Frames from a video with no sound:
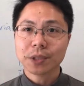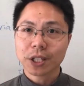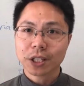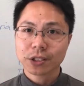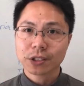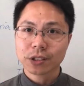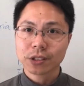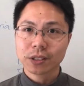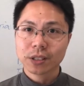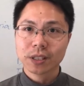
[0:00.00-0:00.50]
you
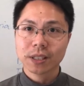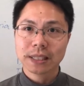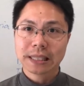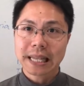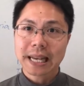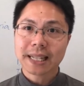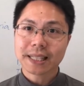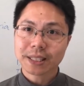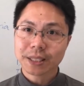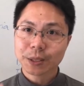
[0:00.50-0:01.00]
actually learn
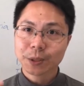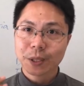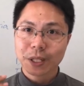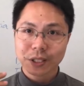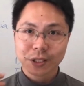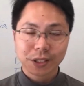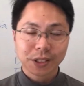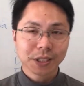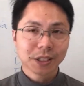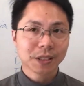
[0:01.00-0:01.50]
that you're
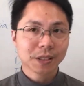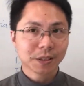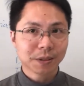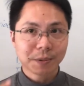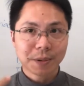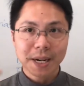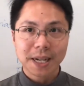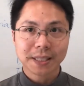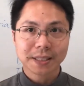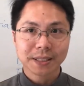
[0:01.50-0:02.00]
actually going
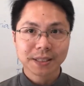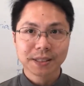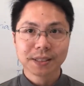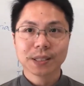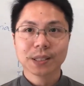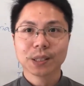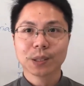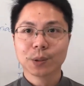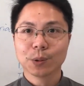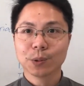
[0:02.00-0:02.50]
around in
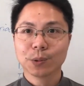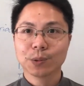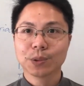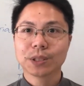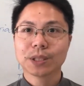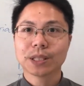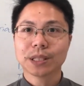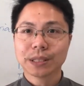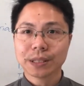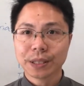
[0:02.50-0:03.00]

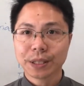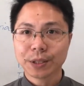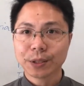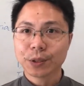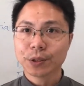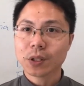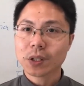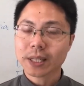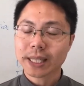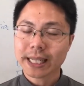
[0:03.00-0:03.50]
circles.
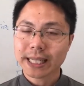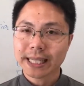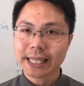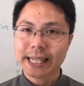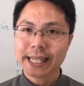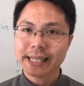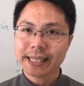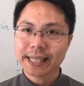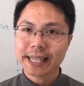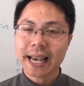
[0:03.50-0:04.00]
You're not getting
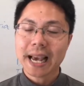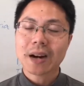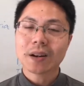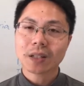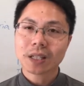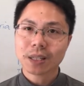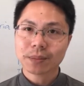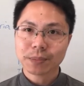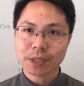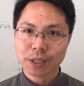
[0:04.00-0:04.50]
any
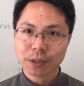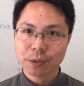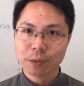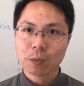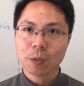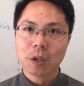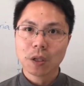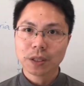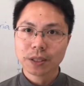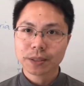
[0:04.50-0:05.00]
outcome that you
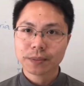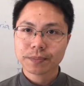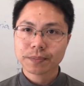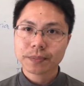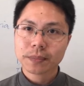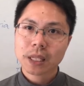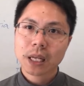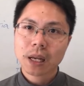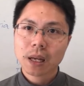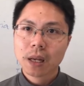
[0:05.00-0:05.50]
want.
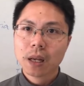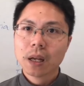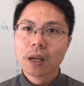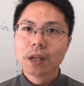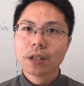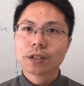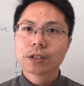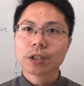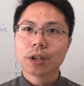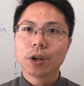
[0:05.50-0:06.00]

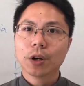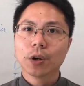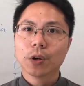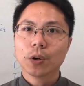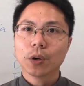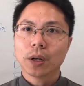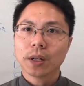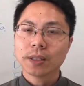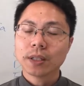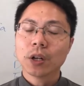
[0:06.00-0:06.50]

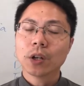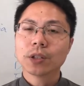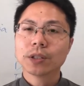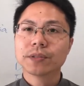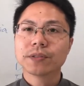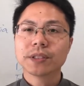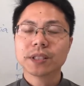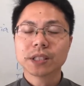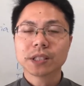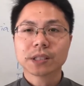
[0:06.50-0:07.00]
So I know
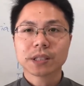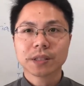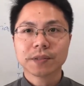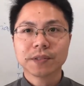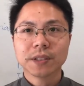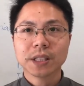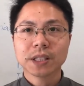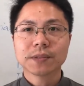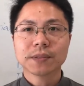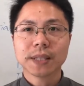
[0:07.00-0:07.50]
the
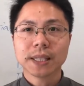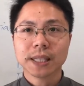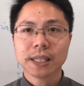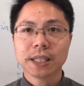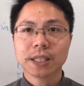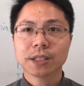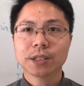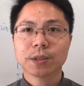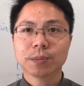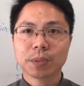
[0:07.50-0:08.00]
first thing
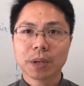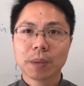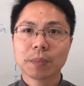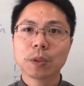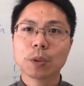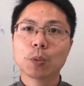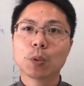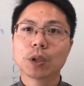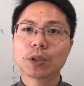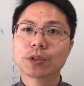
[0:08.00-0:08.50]
is you
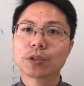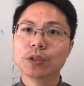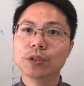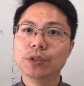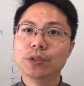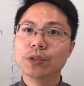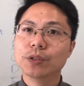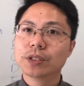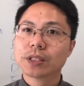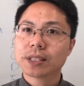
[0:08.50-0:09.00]
probably want
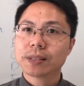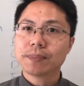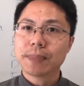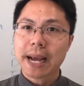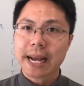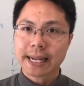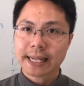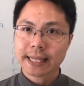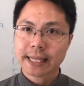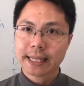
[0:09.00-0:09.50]
to step
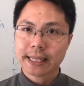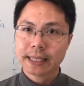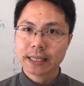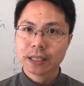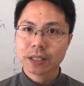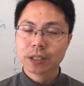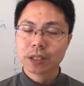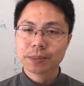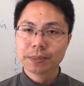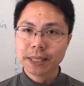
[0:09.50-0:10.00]
back a
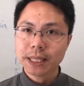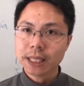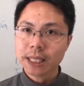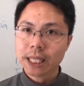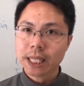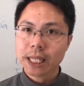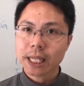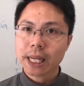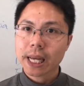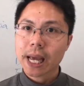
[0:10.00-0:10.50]
little
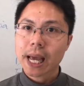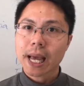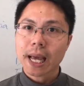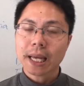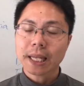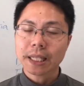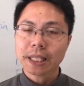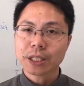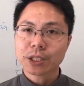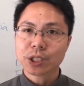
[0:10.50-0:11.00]
bit
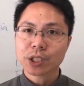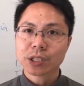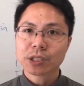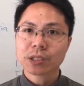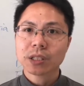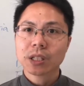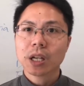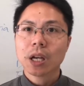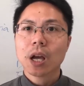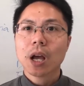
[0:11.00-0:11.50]
and then just